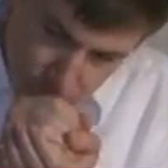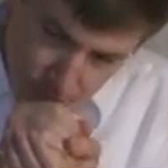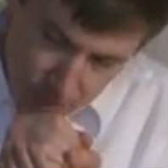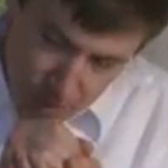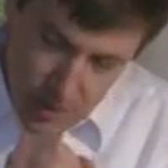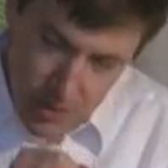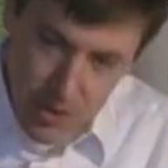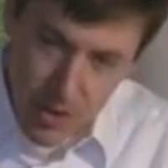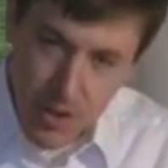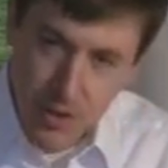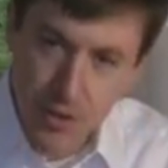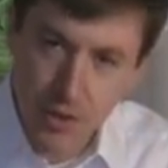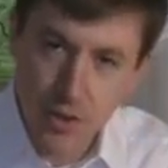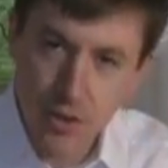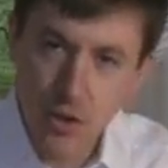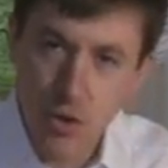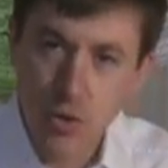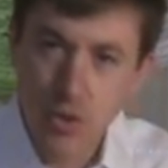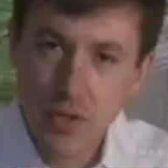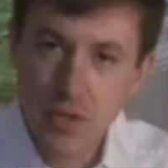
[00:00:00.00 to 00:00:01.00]
It says,
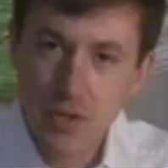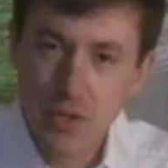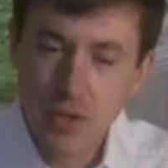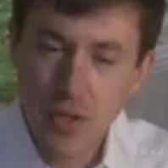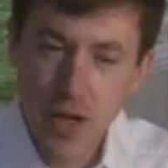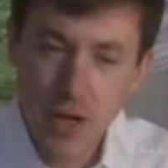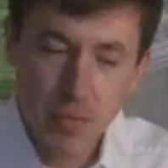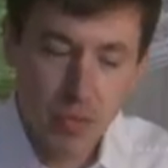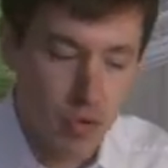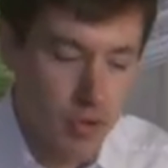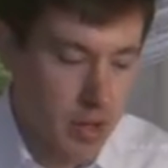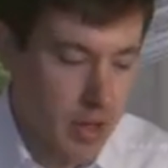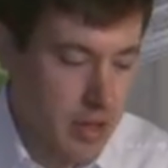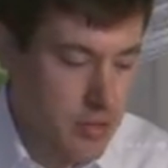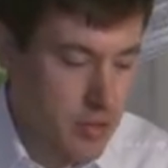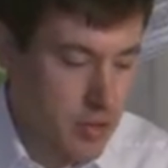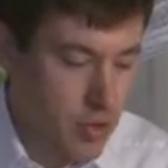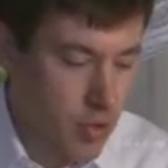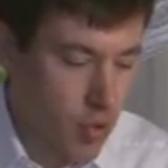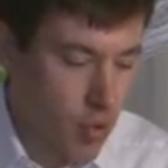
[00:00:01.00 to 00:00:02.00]
it's labeled
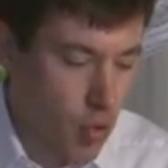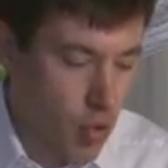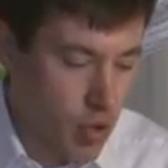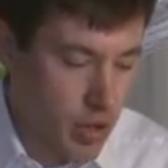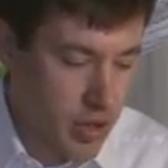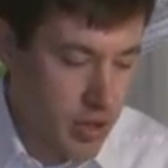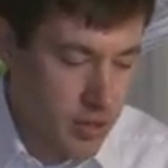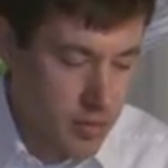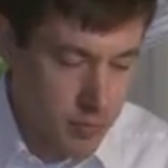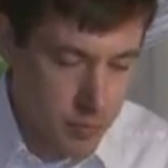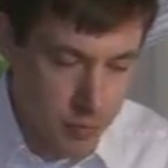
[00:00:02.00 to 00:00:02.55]
as an orchid